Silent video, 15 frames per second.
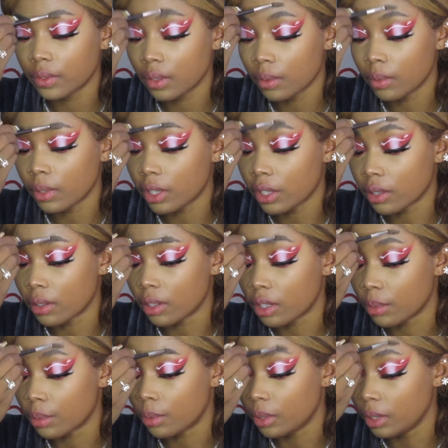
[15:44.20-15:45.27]
we're just gonna
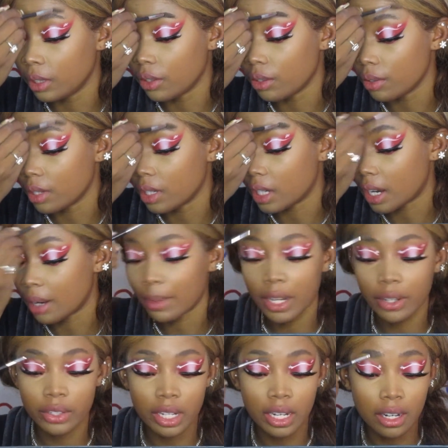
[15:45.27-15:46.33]
spoolie through these
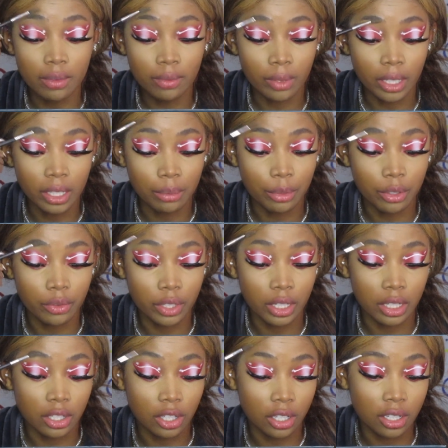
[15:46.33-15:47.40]
eyebrows. They didn't really move
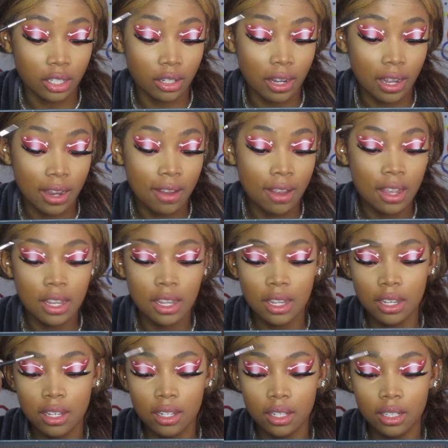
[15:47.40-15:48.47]
since yesterday,
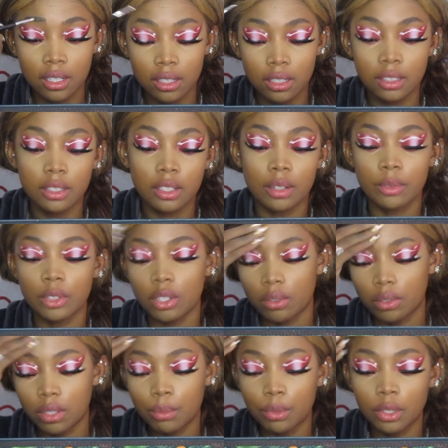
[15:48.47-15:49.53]
so I'm just gonna
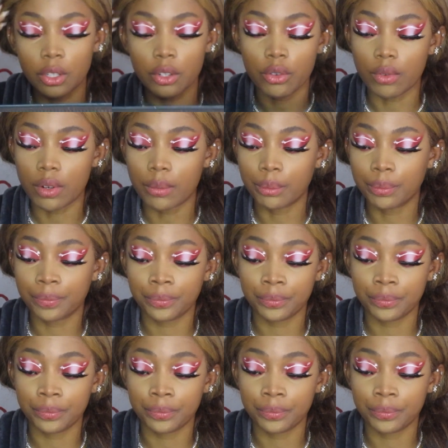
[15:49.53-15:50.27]
spoolie through them.